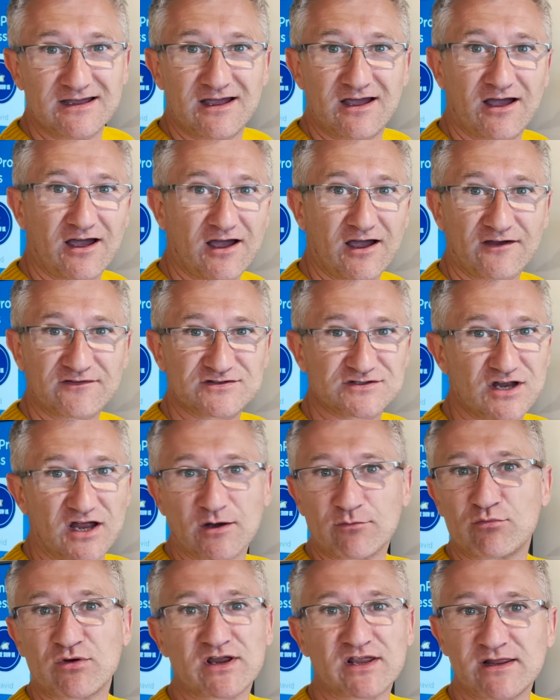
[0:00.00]
I've started
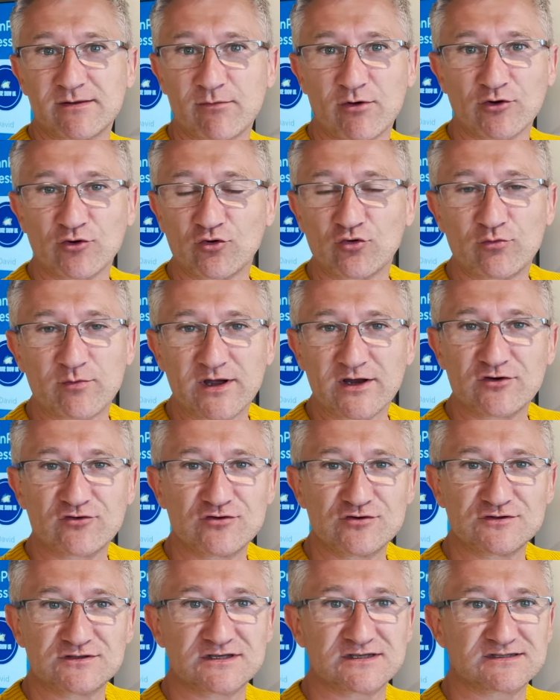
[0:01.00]
bringing them on all my
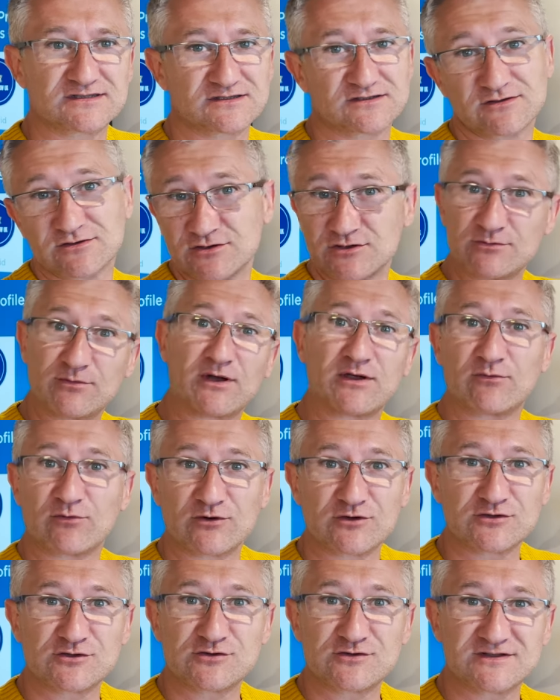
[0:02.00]
cruises, so you might want
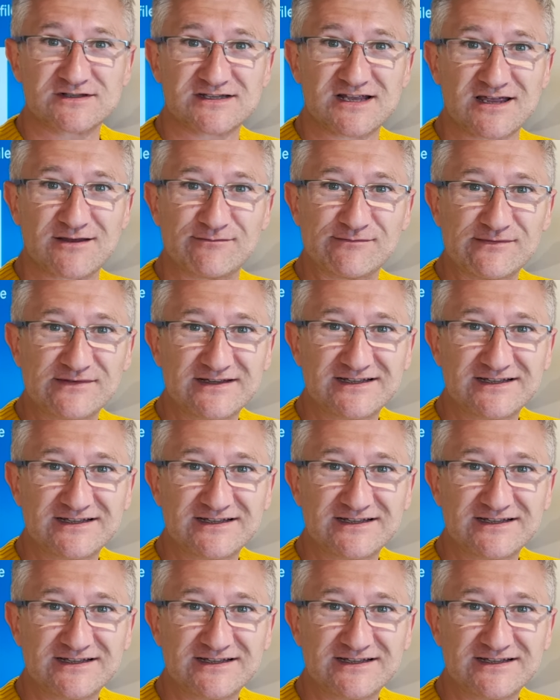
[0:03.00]
to do the same.